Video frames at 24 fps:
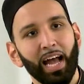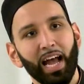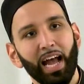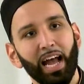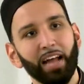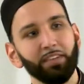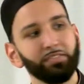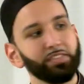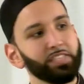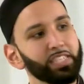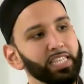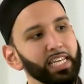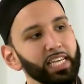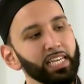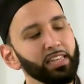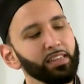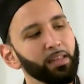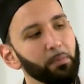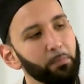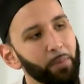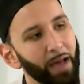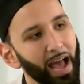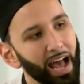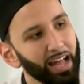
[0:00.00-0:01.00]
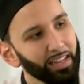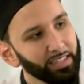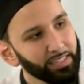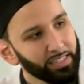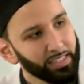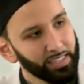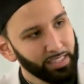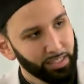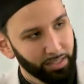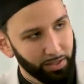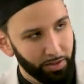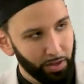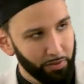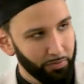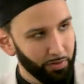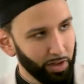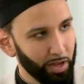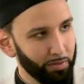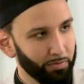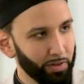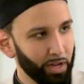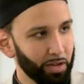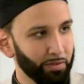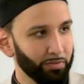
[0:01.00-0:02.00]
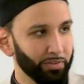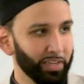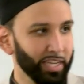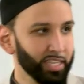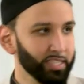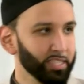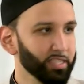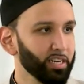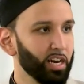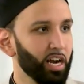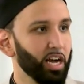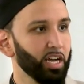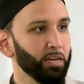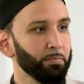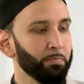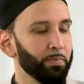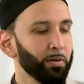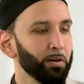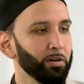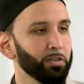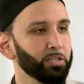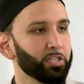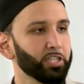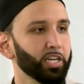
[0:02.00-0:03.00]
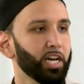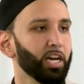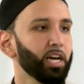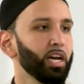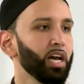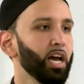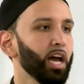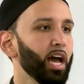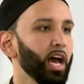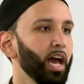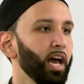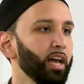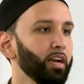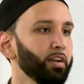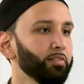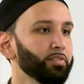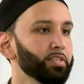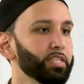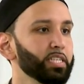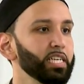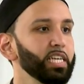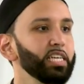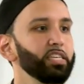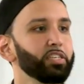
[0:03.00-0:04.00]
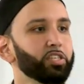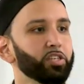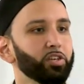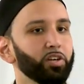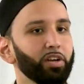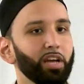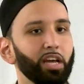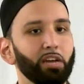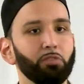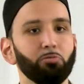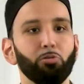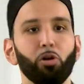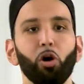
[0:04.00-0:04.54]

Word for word: I've seen the palaces of, of, of Kisra in Persia and of Caesar in